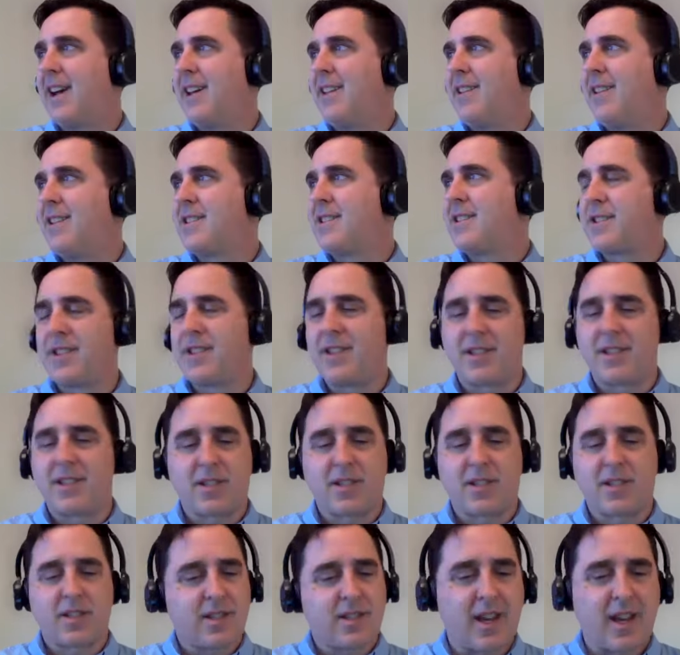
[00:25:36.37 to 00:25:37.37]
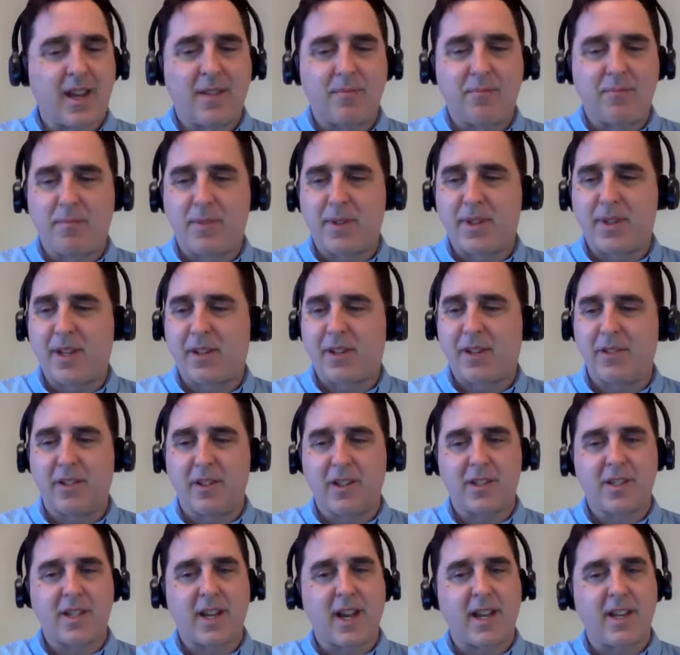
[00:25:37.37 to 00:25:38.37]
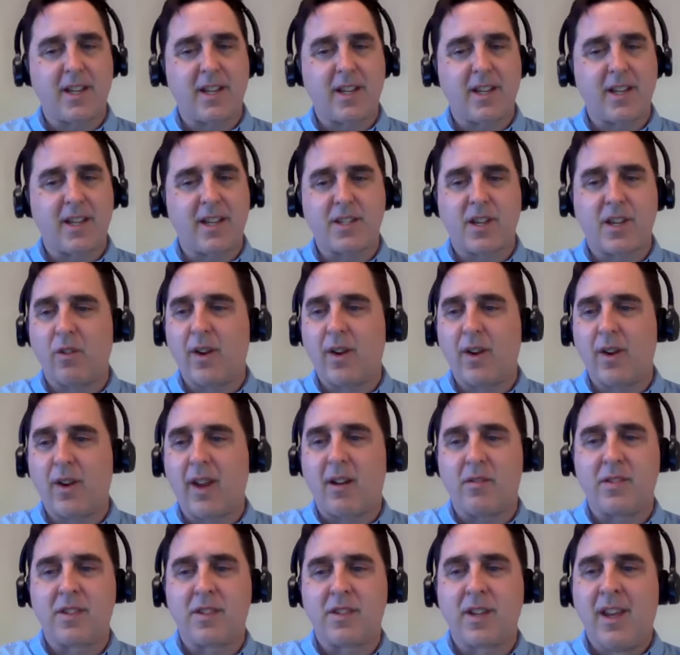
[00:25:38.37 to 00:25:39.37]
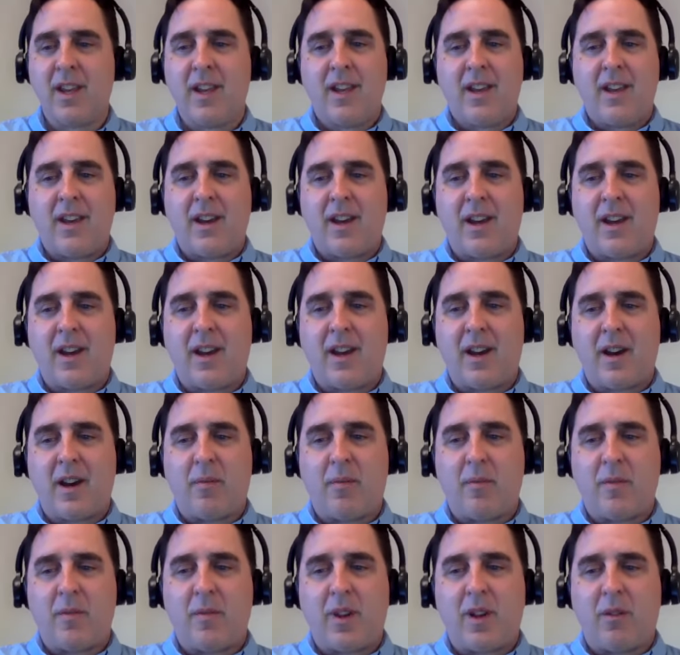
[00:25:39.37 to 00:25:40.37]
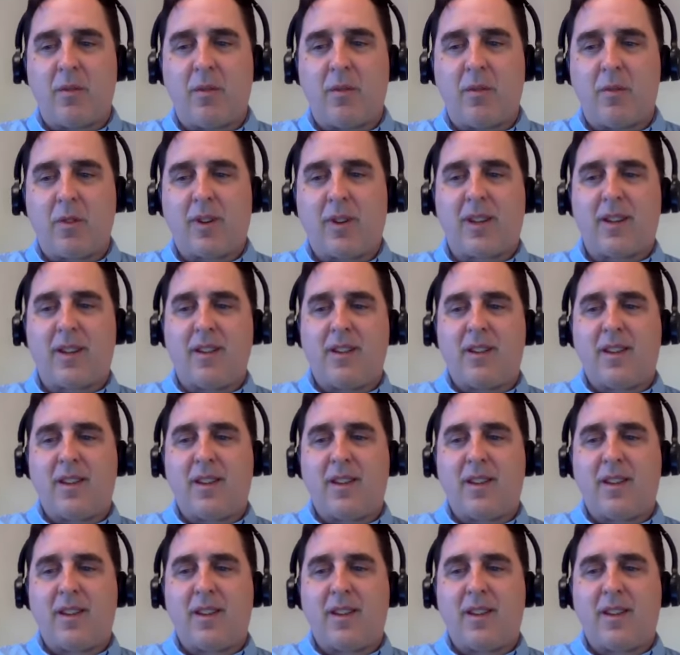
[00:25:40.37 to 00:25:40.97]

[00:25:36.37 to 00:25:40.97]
Yeah, and this this uh, particular design is all around um, you know,